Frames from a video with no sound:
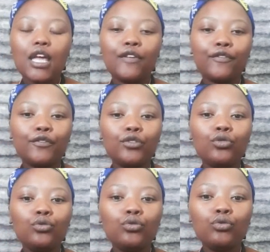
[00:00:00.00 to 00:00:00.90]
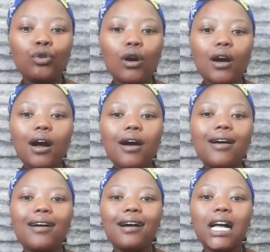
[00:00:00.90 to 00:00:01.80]
If you
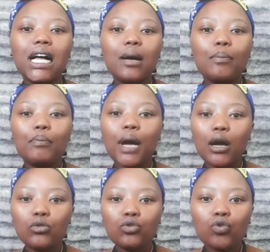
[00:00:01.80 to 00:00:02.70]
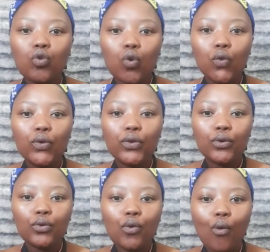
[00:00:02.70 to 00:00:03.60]
are about to go
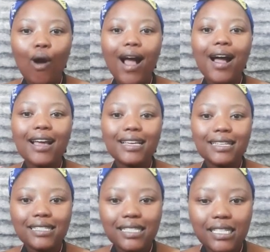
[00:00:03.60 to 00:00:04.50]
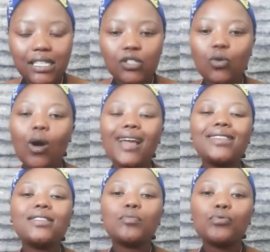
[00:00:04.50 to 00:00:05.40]
through or are in need or are
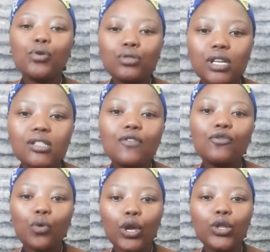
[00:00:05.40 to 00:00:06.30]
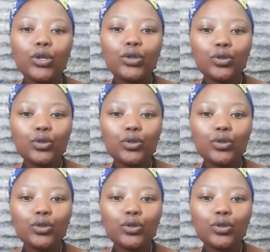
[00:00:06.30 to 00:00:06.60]
in the process of going